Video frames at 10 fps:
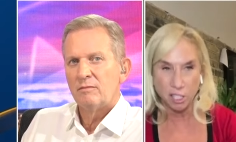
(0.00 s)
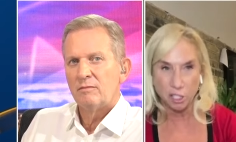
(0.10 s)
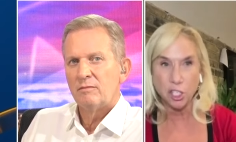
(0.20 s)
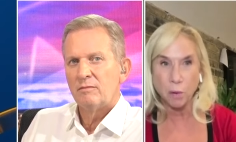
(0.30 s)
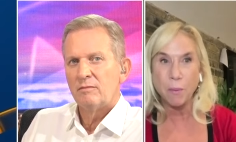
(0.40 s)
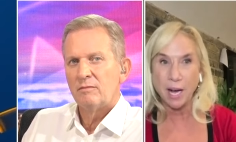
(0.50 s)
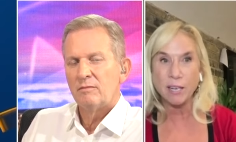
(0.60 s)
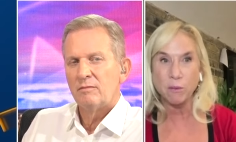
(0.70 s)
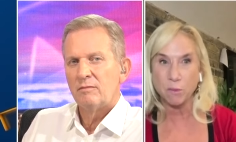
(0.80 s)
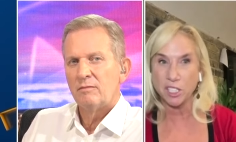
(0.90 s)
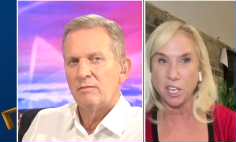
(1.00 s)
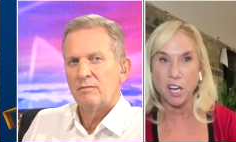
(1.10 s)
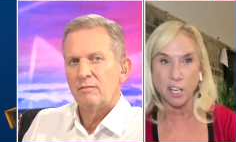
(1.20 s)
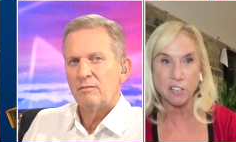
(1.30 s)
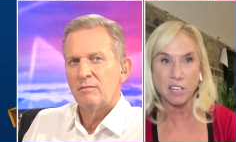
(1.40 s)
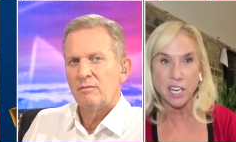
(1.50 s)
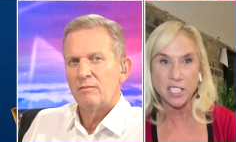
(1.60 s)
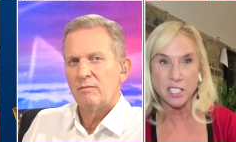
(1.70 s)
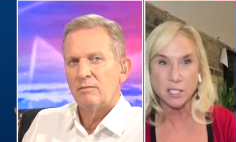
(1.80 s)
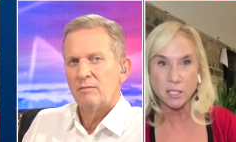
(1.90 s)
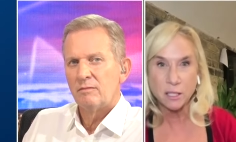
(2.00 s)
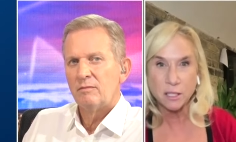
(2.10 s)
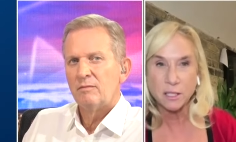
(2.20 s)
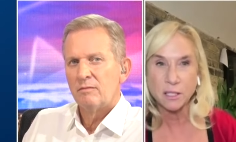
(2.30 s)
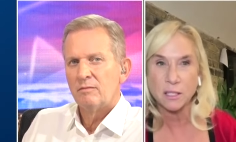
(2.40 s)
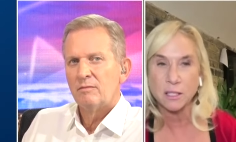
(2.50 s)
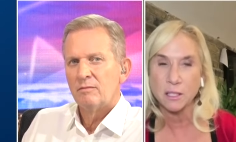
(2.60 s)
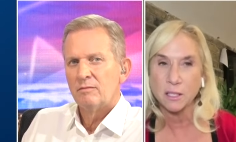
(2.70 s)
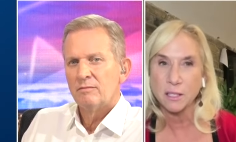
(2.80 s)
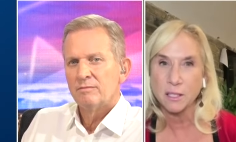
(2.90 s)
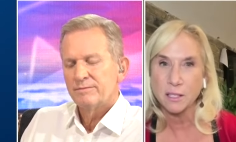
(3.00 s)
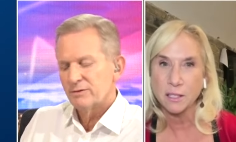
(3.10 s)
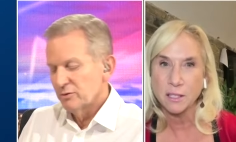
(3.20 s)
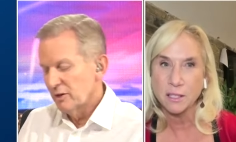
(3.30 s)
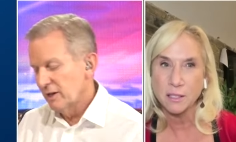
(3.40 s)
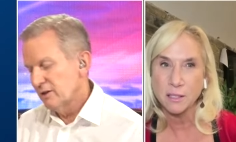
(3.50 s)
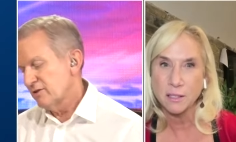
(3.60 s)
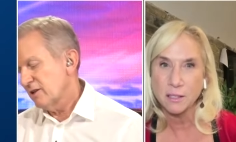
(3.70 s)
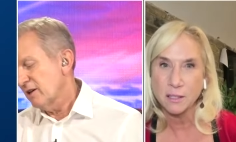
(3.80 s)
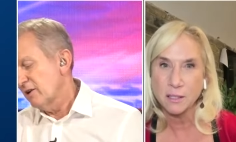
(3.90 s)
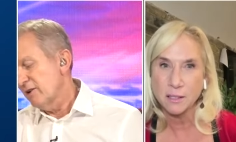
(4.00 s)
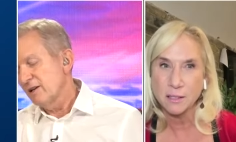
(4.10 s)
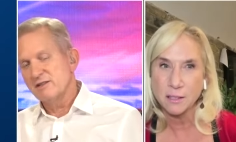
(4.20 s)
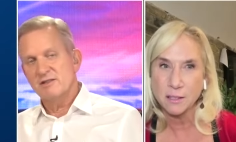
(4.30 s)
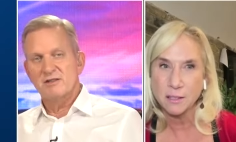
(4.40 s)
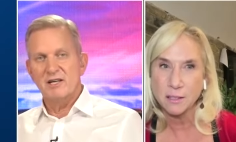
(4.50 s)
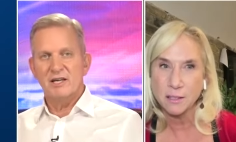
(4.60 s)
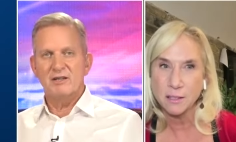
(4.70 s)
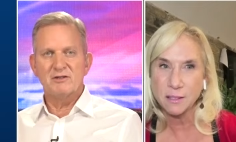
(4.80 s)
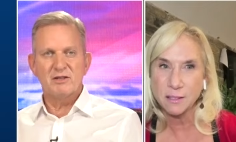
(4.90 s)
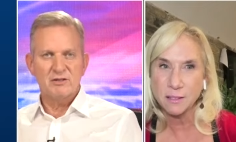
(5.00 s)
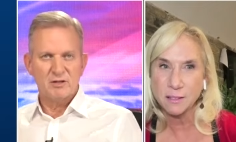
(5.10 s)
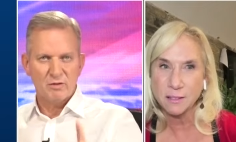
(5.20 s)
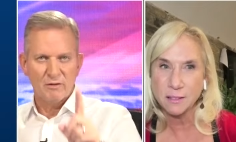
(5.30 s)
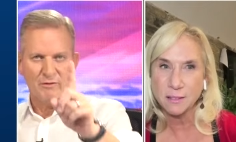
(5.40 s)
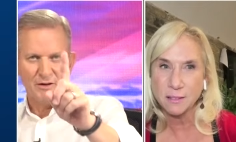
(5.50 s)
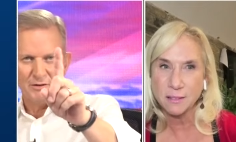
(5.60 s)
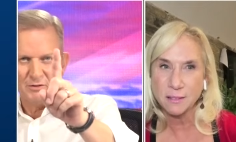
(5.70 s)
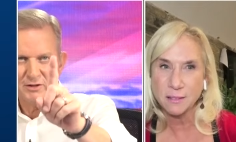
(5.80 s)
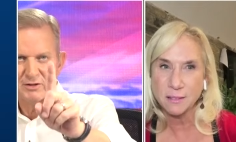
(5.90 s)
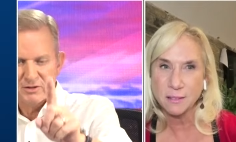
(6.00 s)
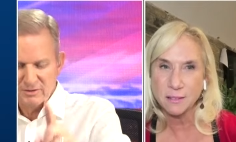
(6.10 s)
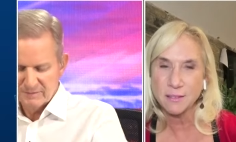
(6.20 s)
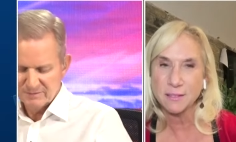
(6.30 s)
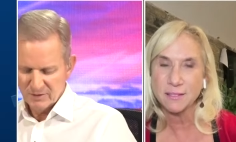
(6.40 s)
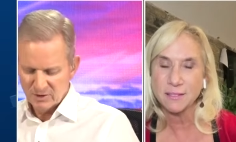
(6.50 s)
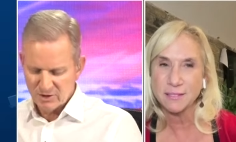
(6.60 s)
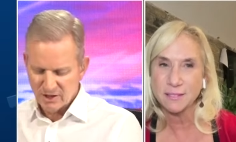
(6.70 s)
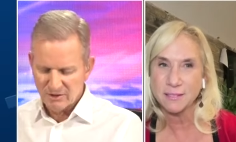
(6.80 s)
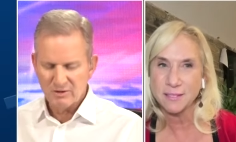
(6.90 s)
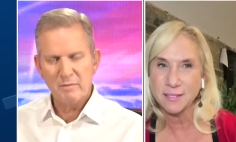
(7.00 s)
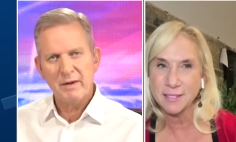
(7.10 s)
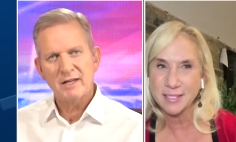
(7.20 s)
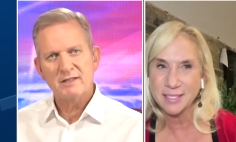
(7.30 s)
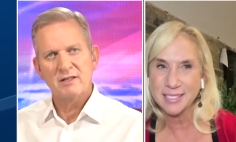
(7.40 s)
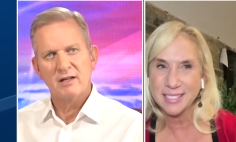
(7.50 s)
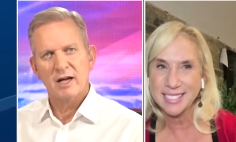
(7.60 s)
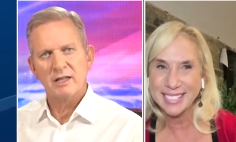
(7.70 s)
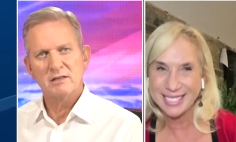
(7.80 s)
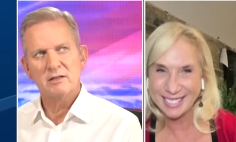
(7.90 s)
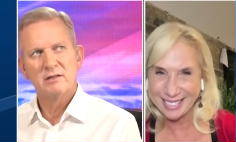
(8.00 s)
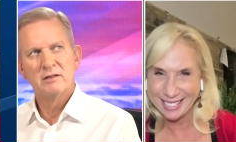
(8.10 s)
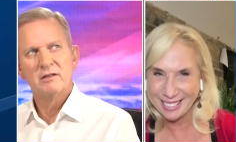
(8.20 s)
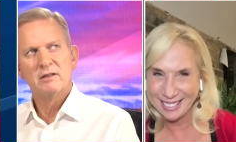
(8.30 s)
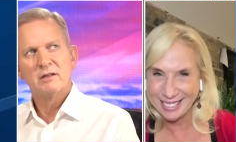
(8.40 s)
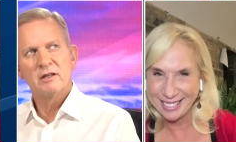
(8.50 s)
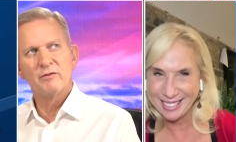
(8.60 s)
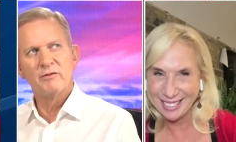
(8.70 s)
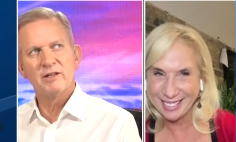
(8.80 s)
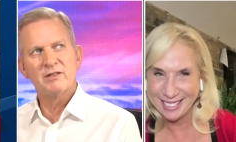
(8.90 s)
Speaker 1: that Joe Biden was inaugurated.
Speaker 2: It's really interesting. Laurie, listen, thank you. So just one final question. Do you go to bed tonight convinced